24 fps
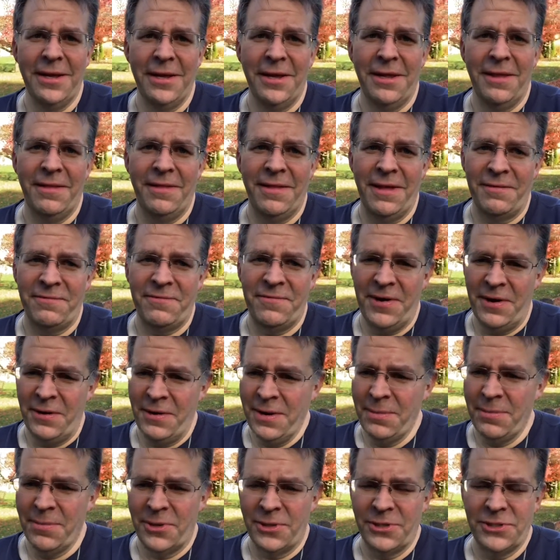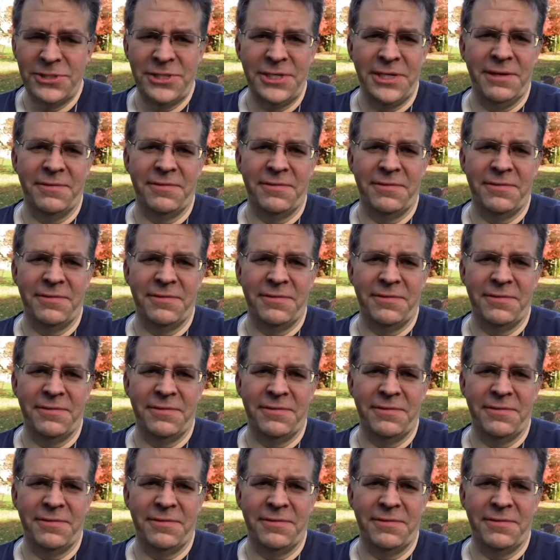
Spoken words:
that very mercy of